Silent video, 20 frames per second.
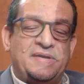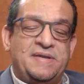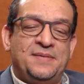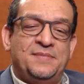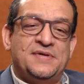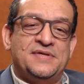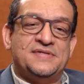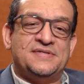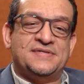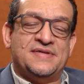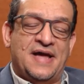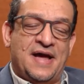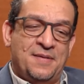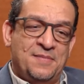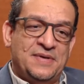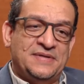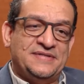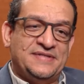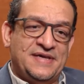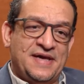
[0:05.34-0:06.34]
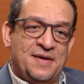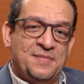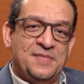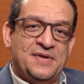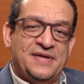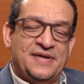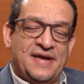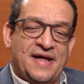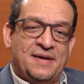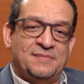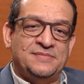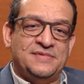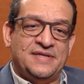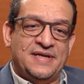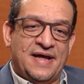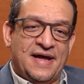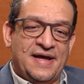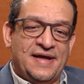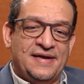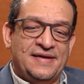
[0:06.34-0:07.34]
My name is Ahmed Kamel
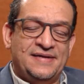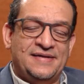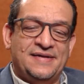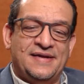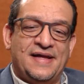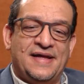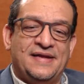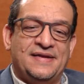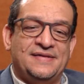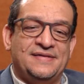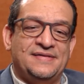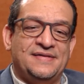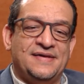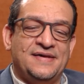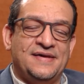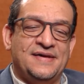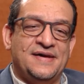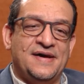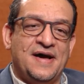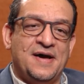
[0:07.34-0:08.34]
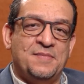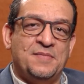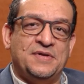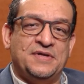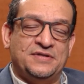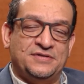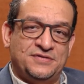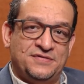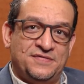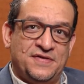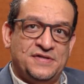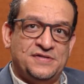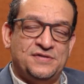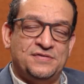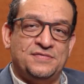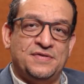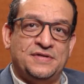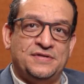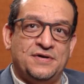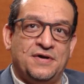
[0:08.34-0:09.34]
Abdelal, and I'm an
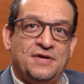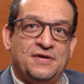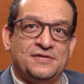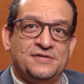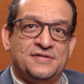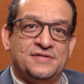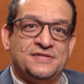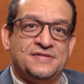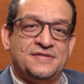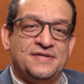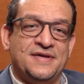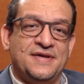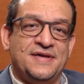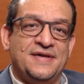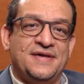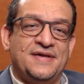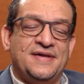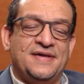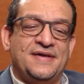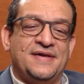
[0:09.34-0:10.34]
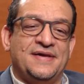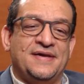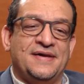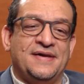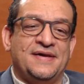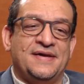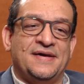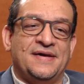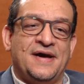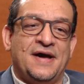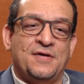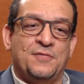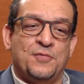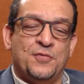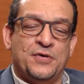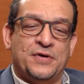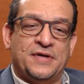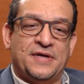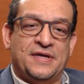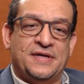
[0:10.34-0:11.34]
interventional radiologist. I
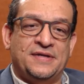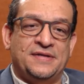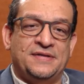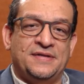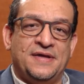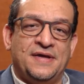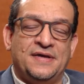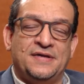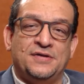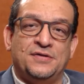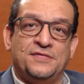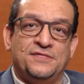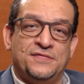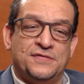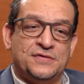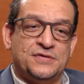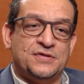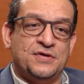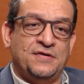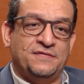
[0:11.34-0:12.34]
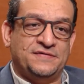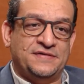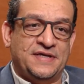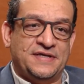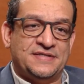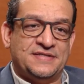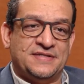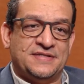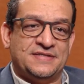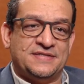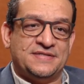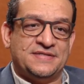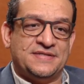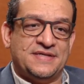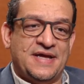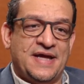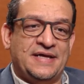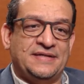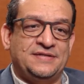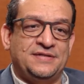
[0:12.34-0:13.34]
work in University of Texas
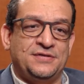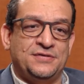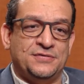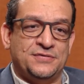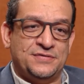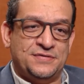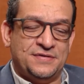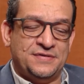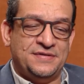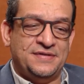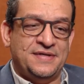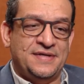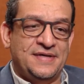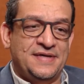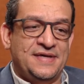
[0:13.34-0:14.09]
at Houston,